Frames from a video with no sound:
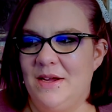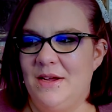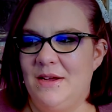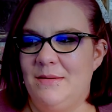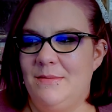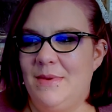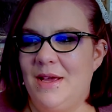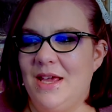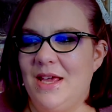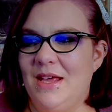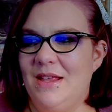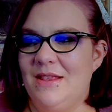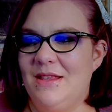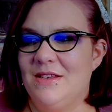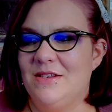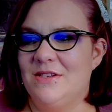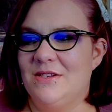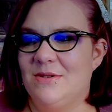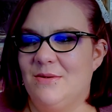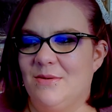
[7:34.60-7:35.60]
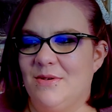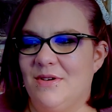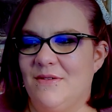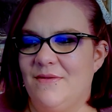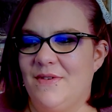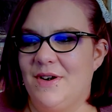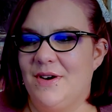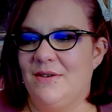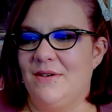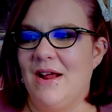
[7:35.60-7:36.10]
making this sort of
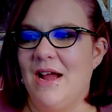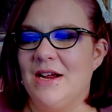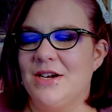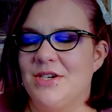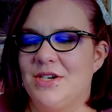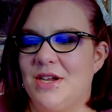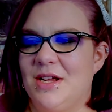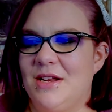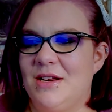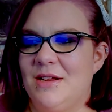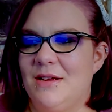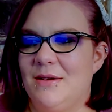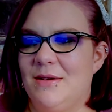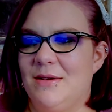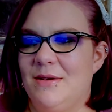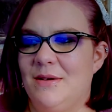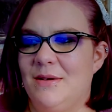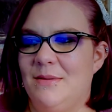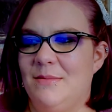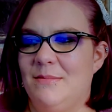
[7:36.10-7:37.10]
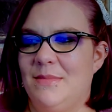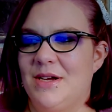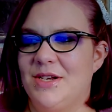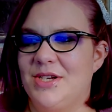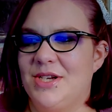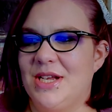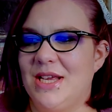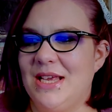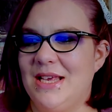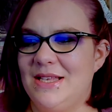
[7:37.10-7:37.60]
interaction
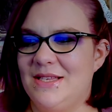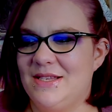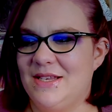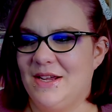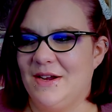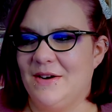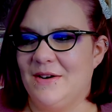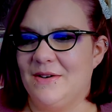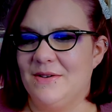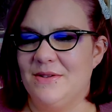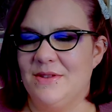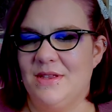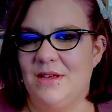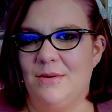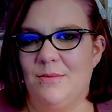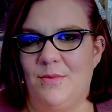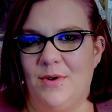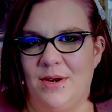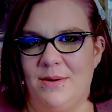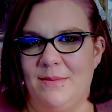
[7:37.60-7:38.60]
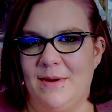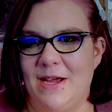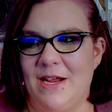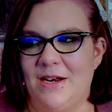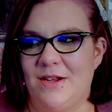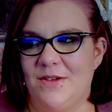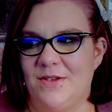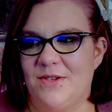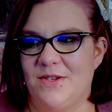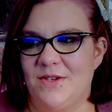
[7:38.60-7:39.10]
much easier than one might
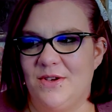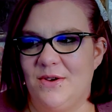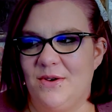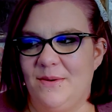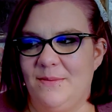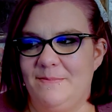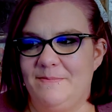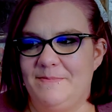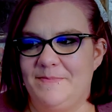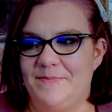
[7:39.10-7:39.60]
assume.